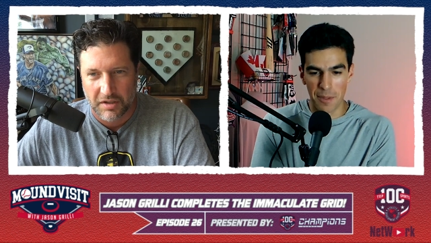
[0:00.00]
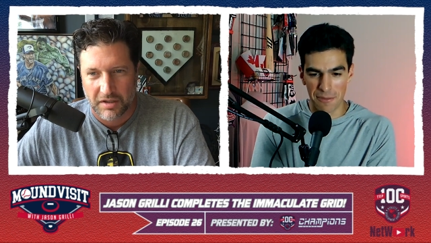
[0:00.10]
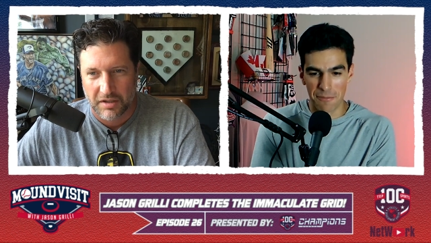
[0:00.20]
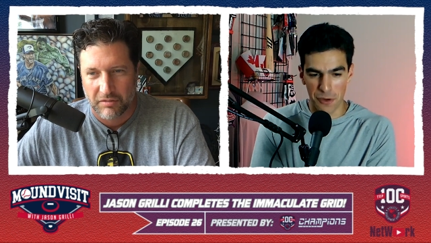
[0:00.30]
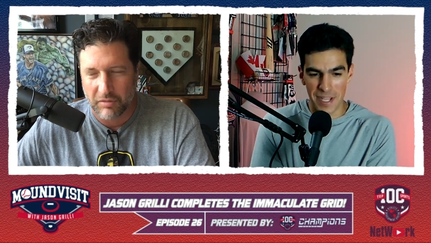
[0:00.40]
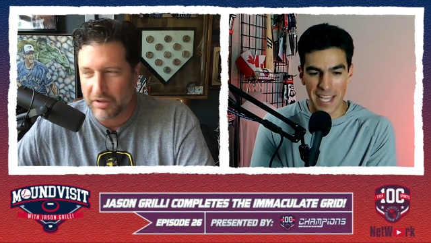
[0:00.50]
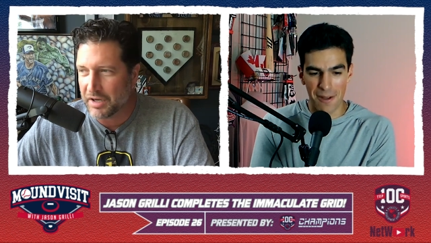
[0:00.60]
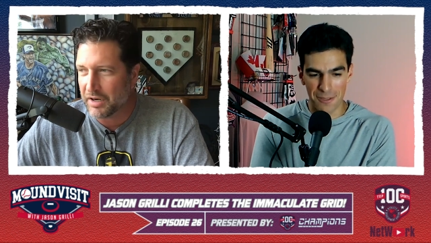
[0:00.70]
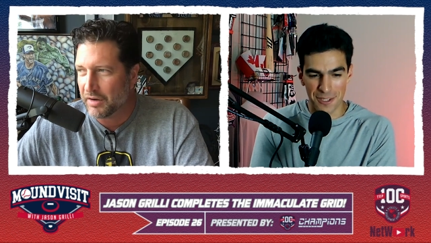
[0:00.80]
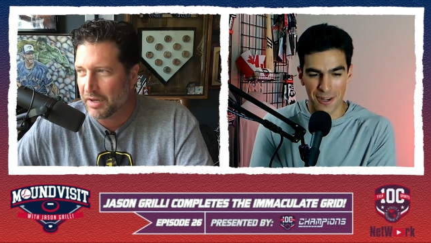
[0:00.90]
Speaker 1: of the freakouts well,
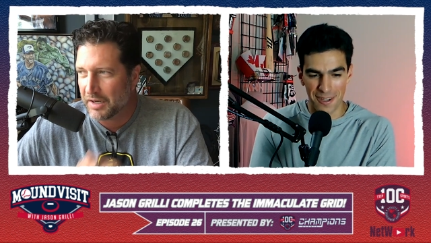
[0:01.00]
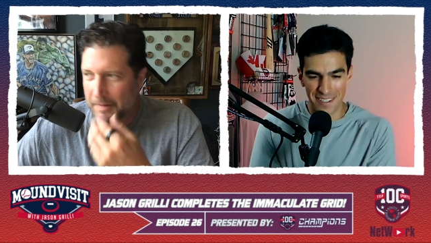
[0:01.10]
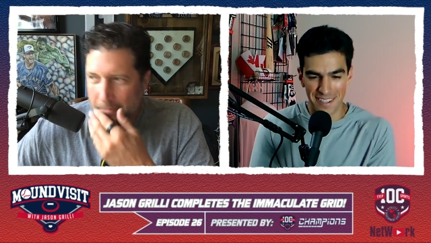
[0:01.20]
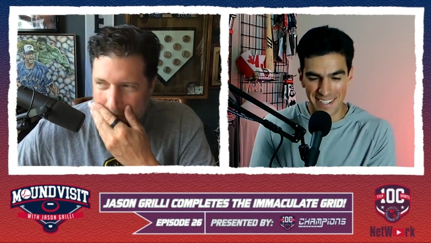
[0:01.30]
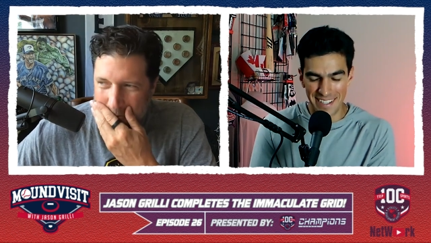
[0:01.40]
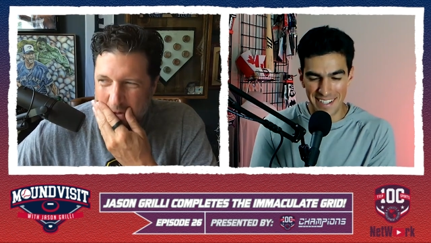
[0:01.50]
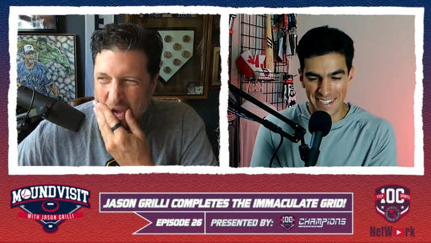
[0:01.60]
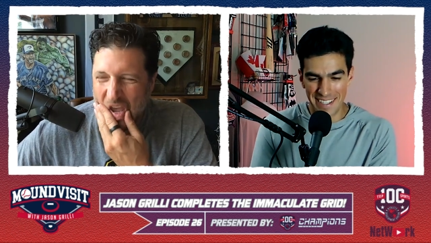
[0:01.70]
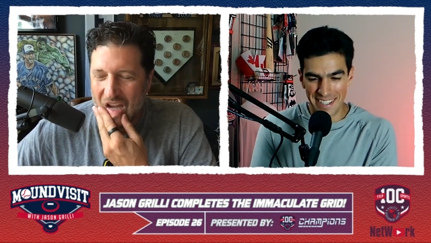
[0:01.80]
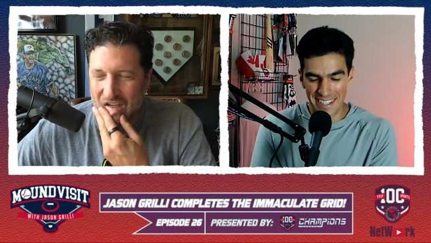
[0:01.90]
are.
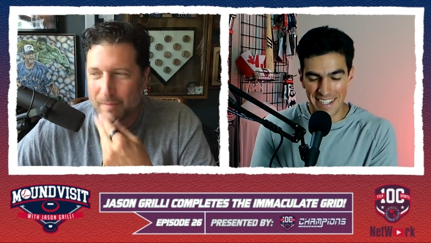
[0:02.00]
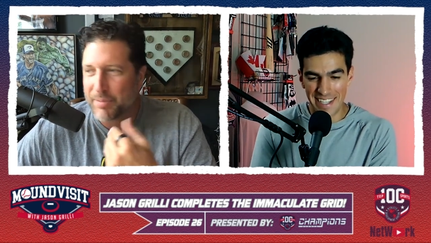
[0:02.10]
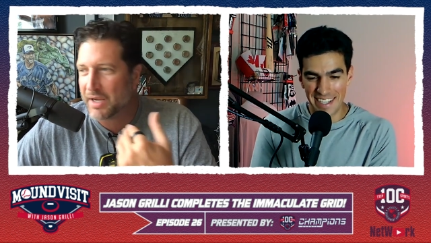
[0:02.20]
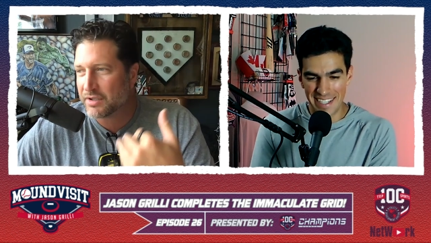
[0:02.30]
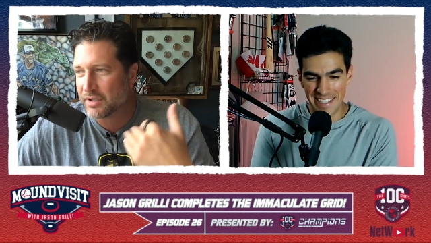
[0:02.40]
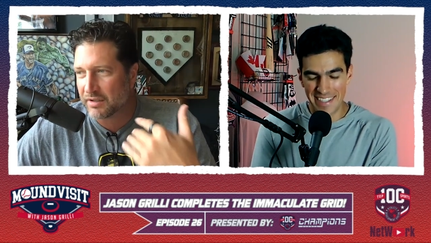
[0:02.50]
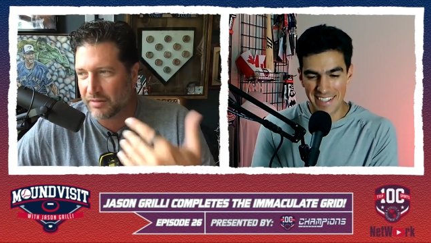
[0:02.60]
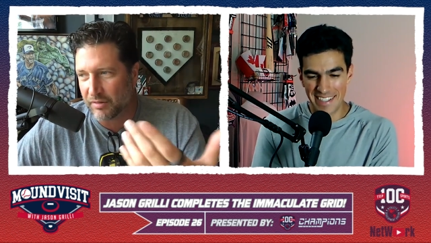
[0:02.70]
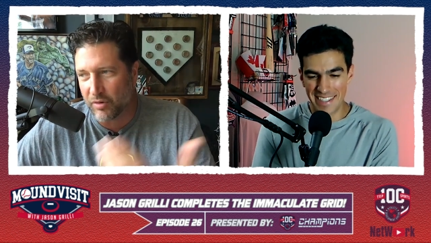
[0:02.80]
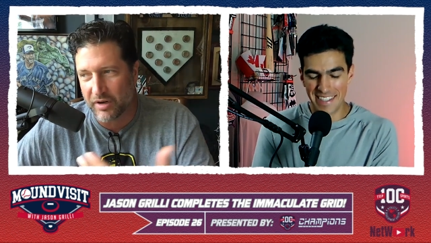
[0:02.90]
Speaker 2: As a pitcher,
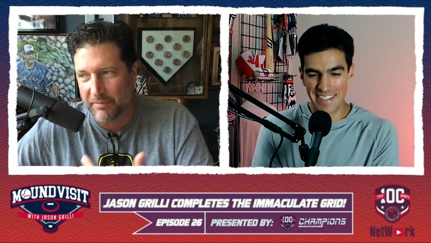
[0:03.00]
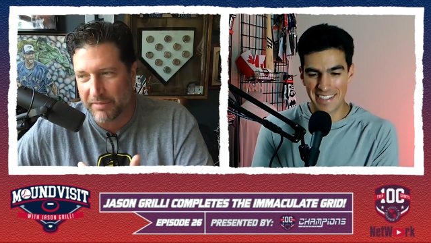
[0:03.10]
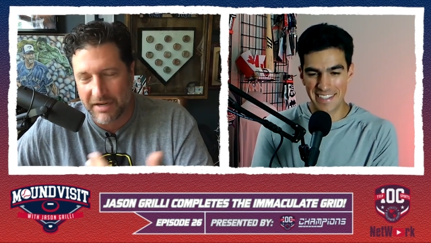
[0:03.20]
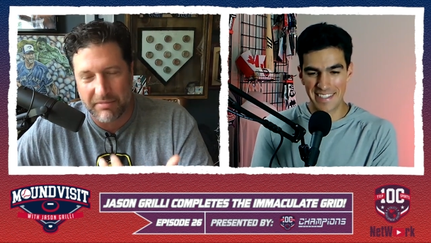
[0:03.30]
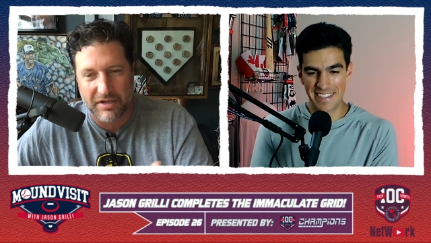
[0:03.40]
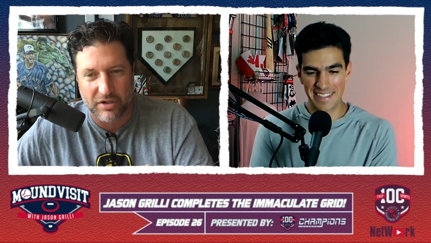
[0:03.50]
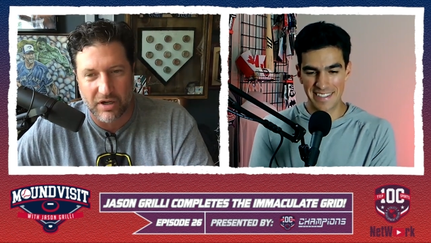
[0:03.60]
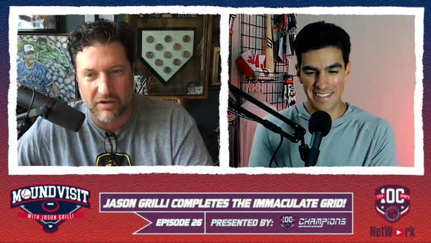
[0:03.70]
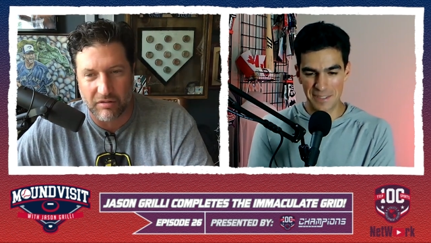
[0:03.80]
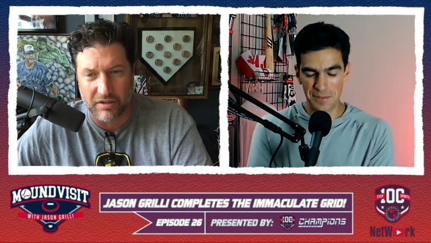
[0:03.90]
the one that made me
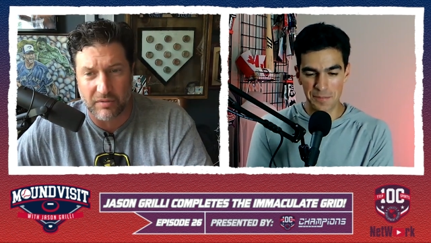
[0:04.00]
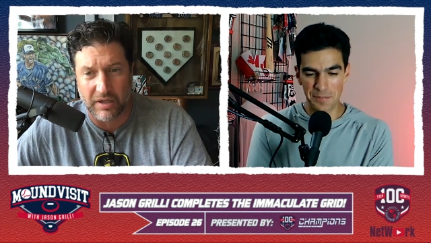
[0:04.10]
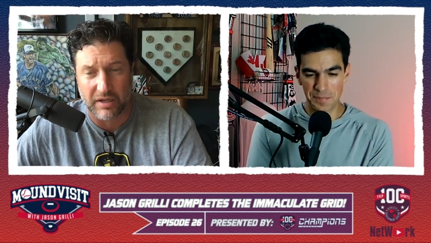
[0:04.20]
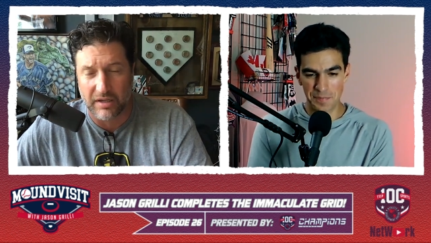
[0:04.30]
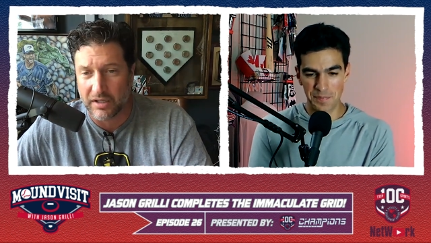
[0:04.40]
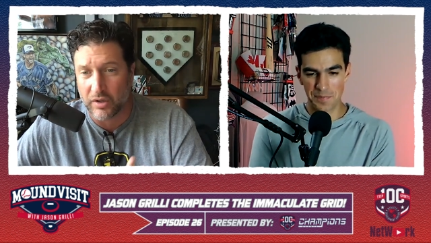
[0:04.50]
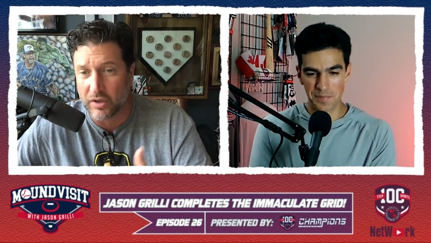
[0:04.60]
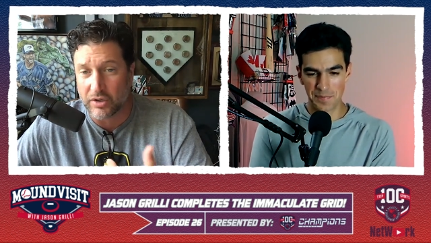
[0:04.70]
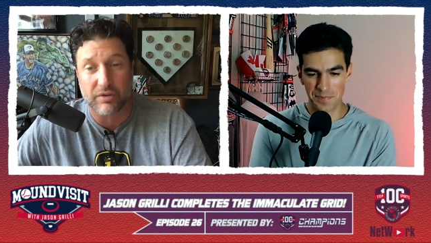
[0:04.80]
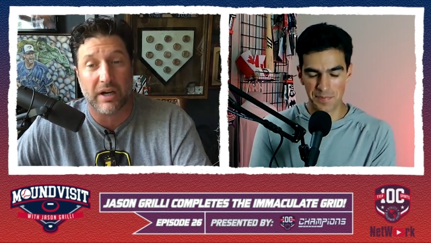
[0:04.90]
chuckle was like you
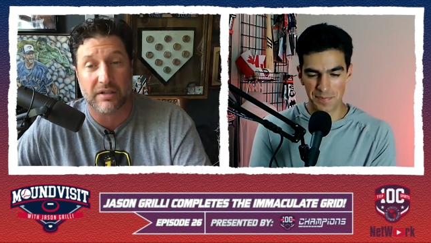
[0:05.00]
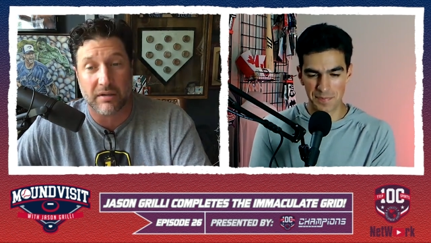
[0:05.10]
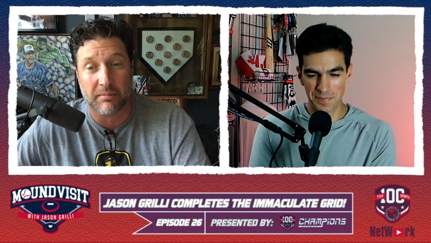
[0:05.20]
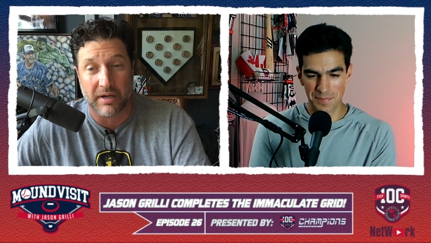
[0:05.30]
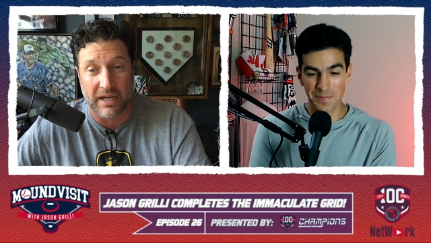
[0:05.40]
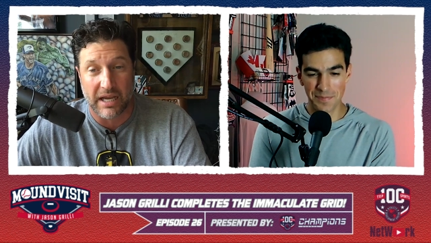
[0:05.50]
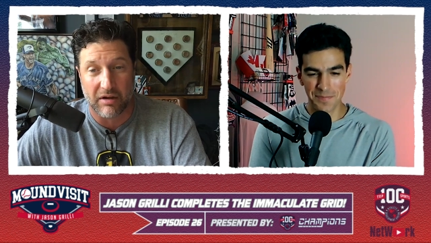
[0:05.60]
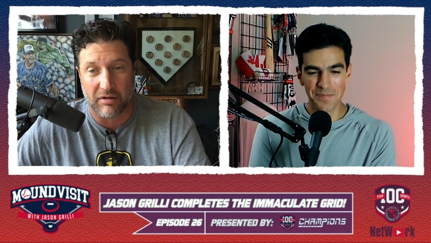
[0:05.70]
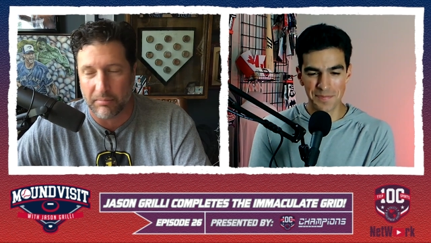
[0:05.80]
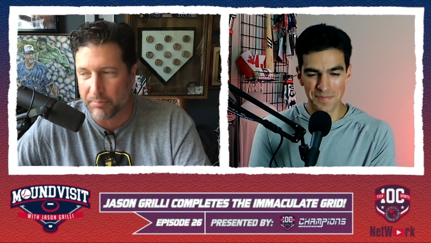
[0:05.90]
could strike somebody
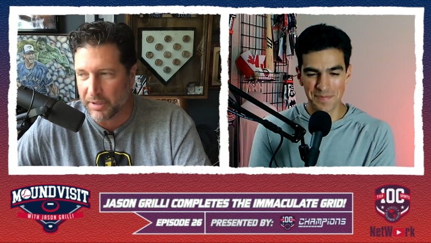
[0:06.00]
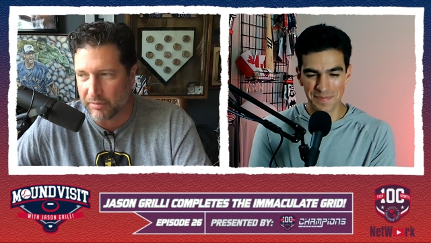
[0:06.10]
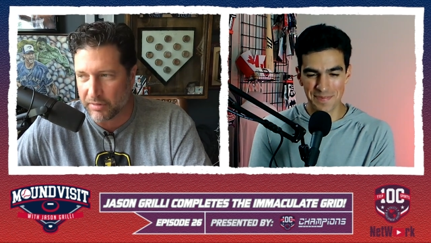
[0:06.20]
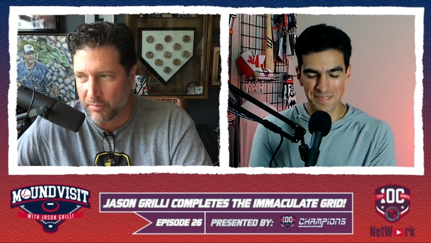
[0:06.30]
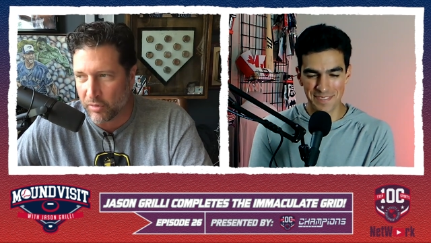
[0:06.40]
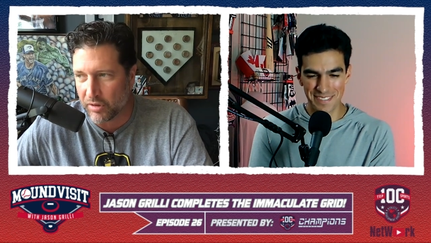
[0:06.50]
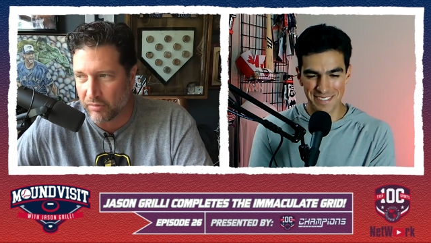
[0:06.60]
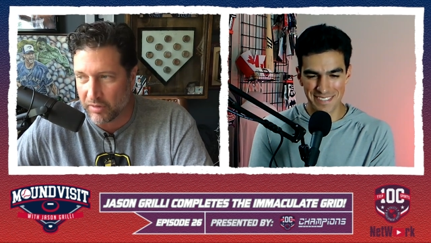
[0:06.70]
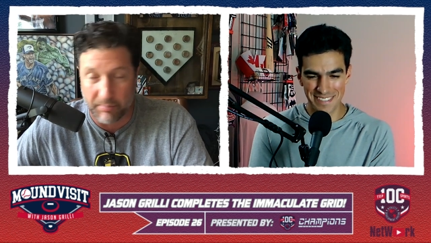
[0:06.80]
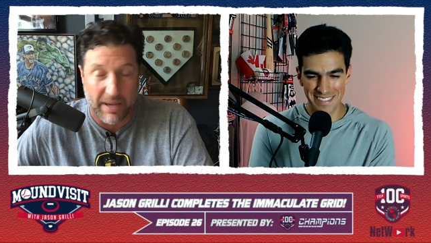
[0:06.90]
out, but it was more
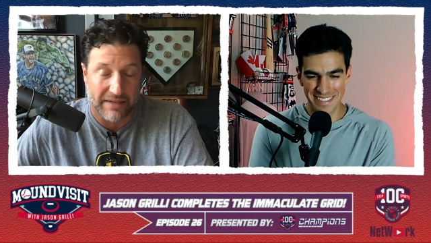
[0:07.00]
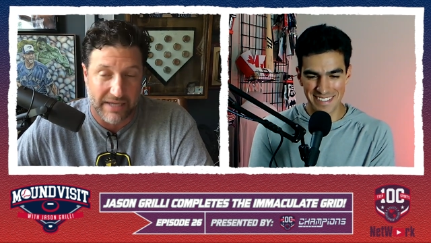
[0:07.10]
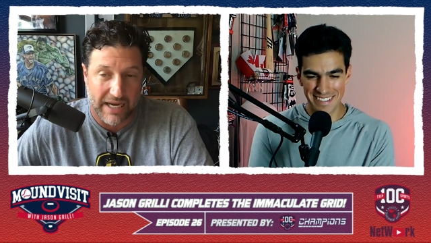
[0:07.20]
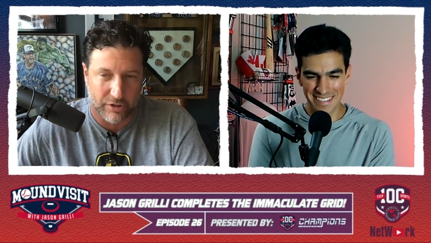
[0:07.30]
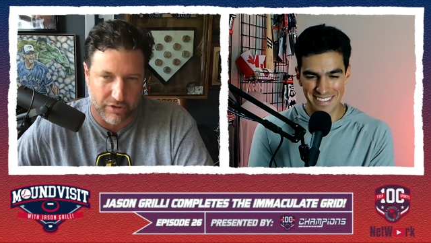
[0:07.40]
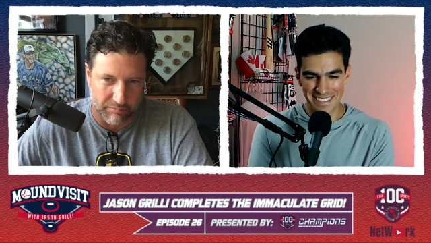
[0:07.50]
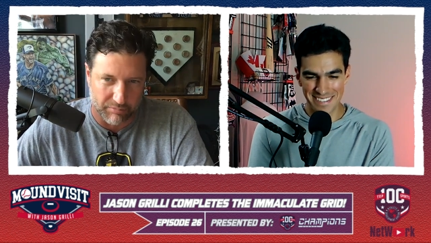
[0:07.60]
when bats actually